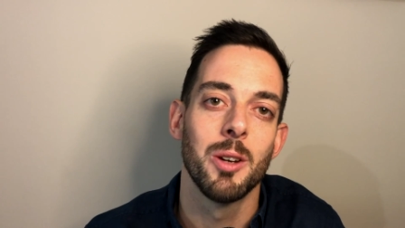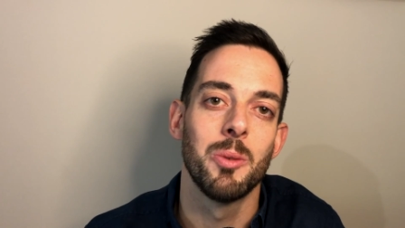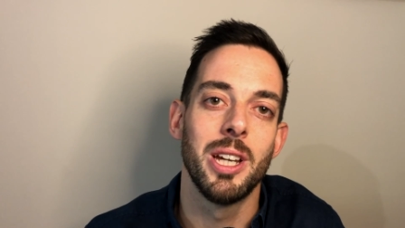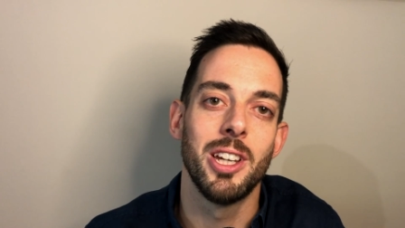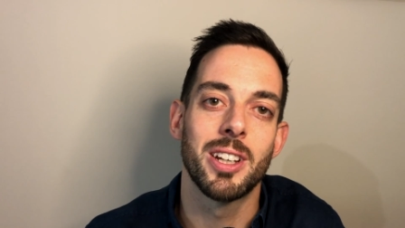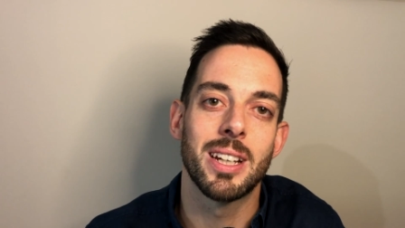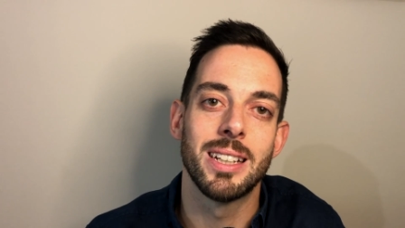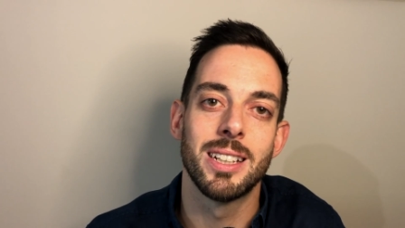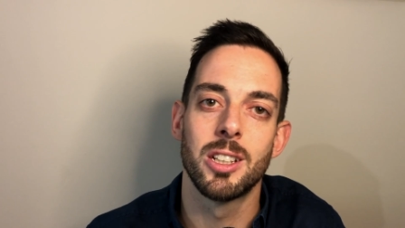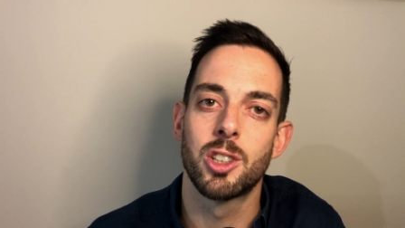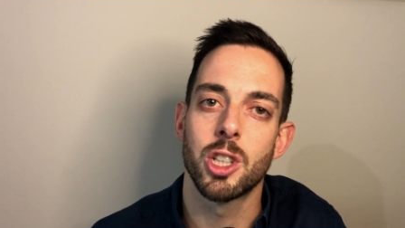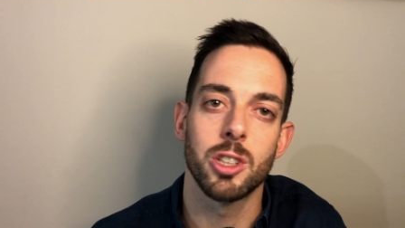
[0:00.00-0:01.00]
where you
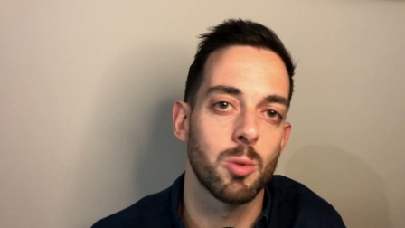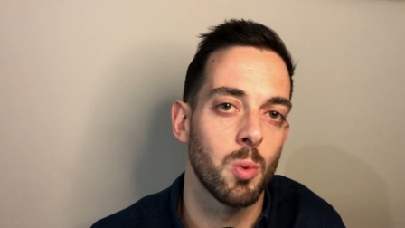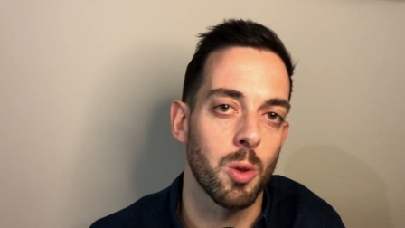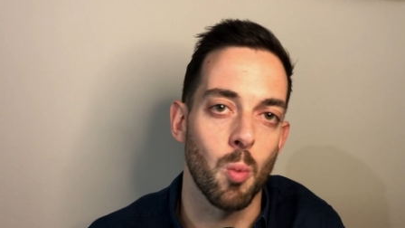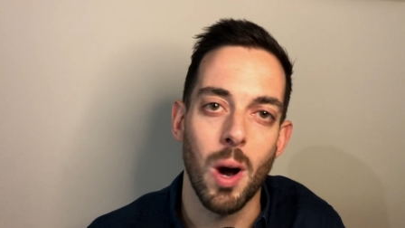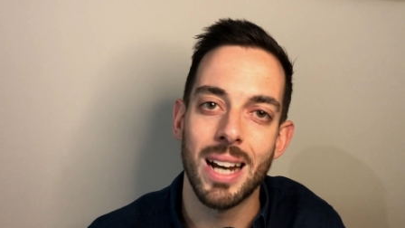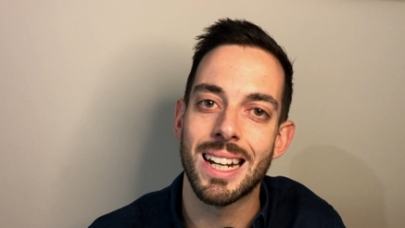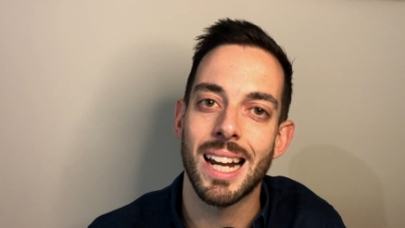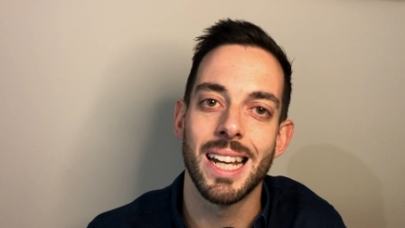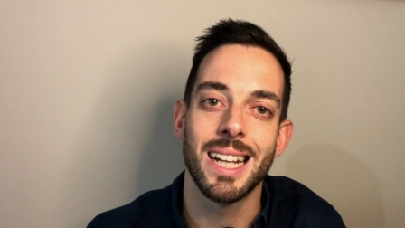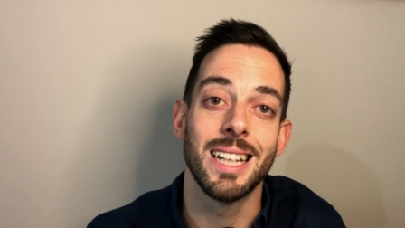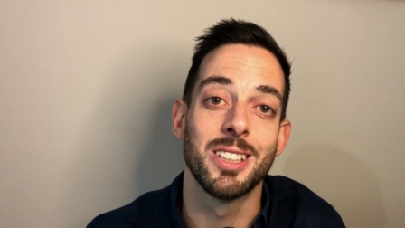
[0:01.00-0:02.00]
can just with one
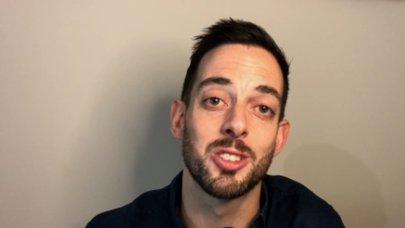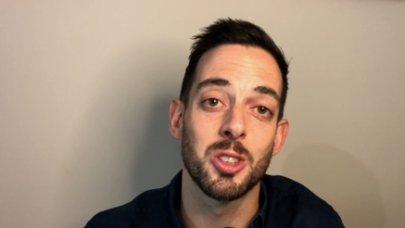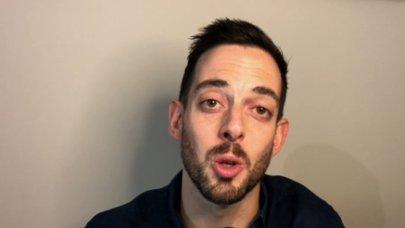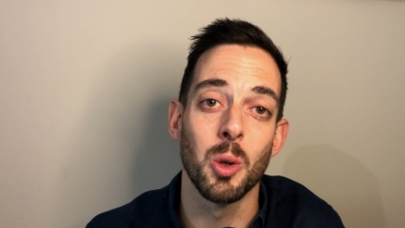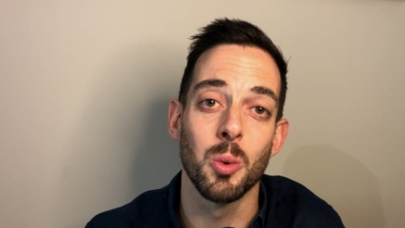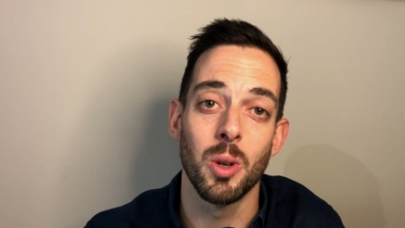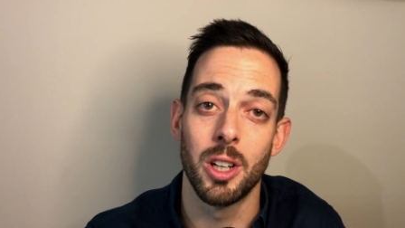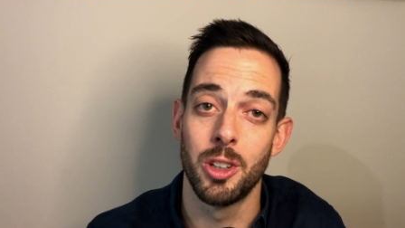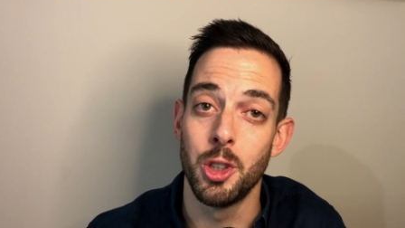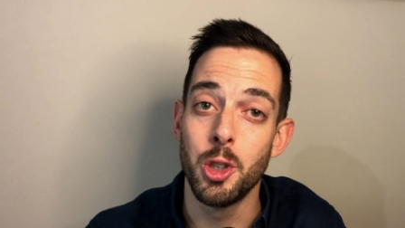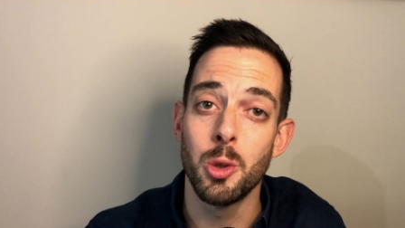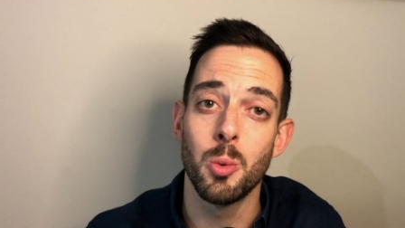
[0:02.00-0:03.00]
click install a
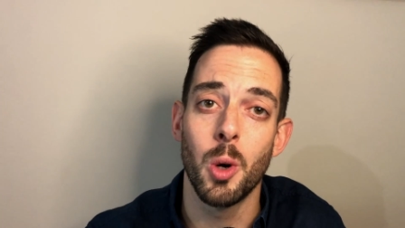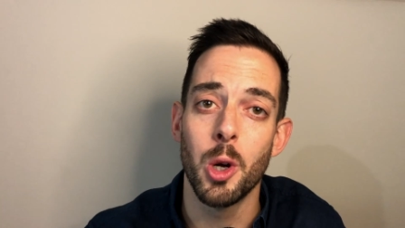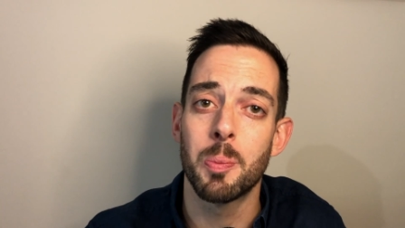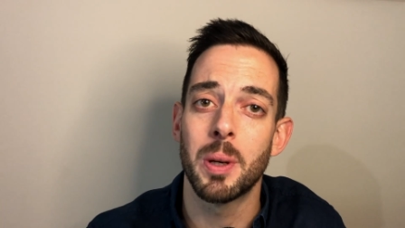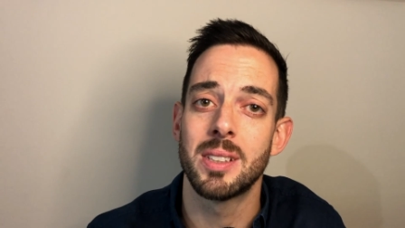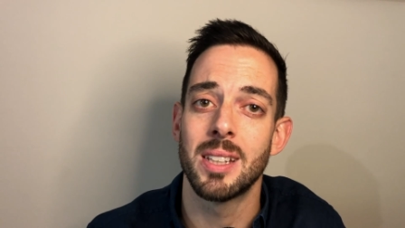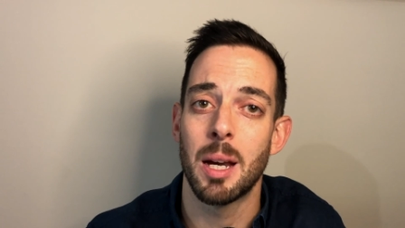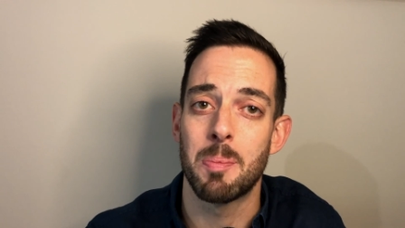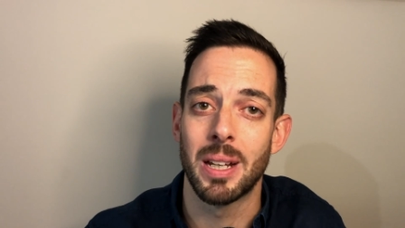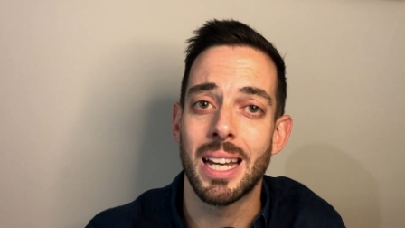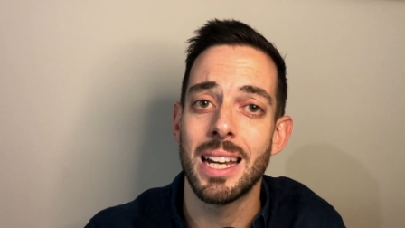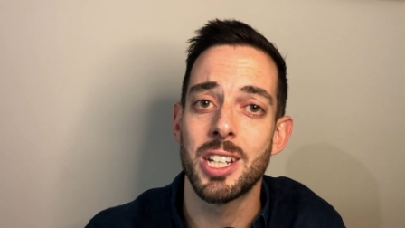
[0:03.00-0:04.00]
new WordPress
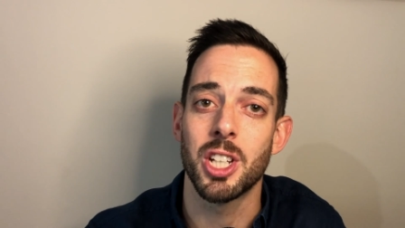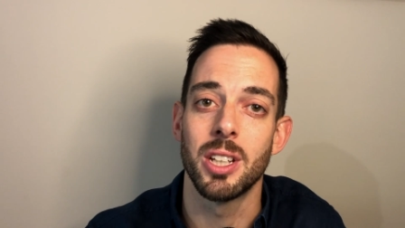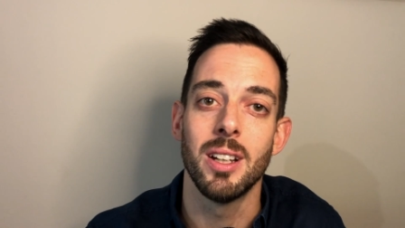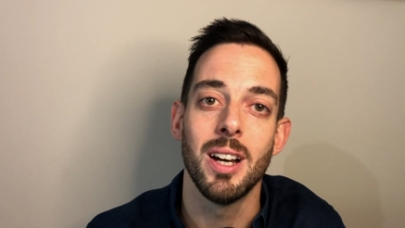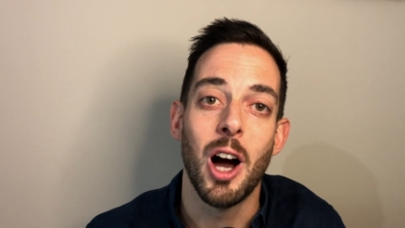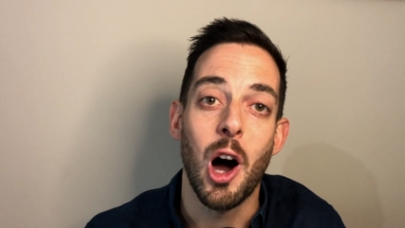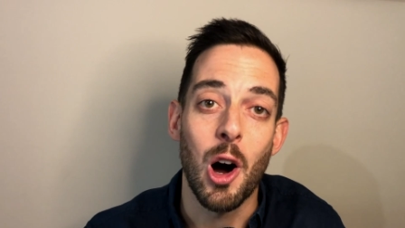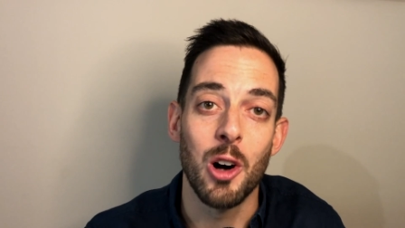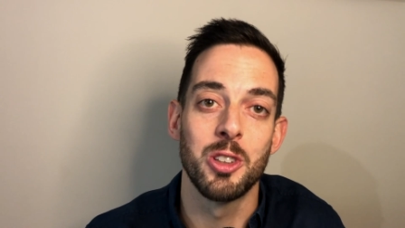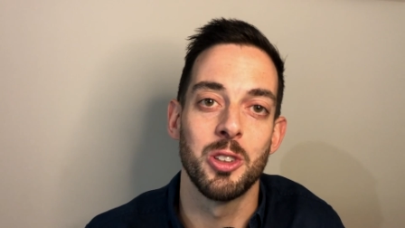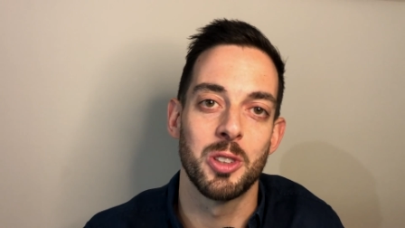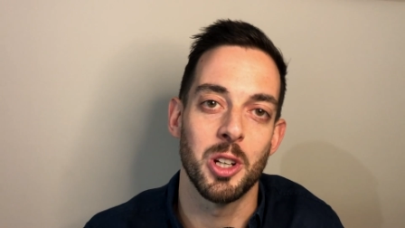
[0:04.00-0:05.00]
application
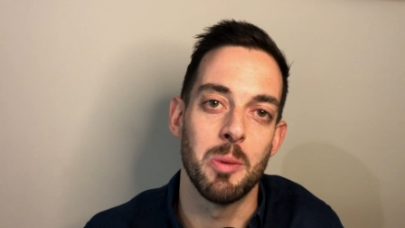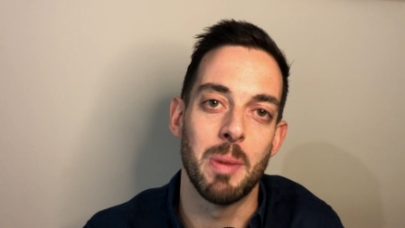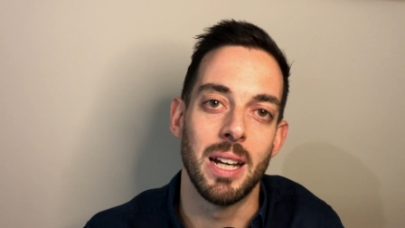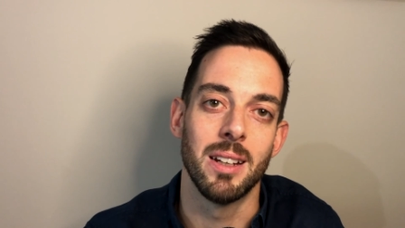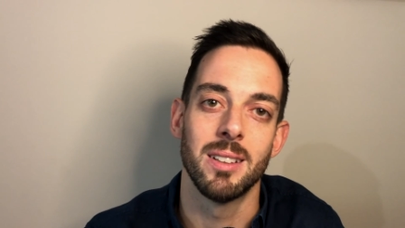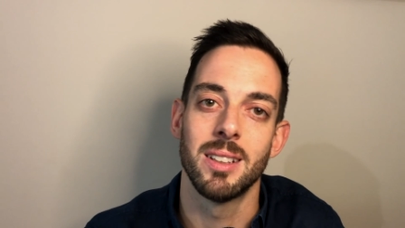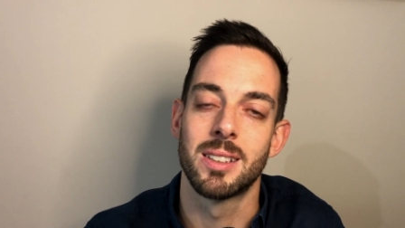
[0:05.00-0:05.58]
on your domain.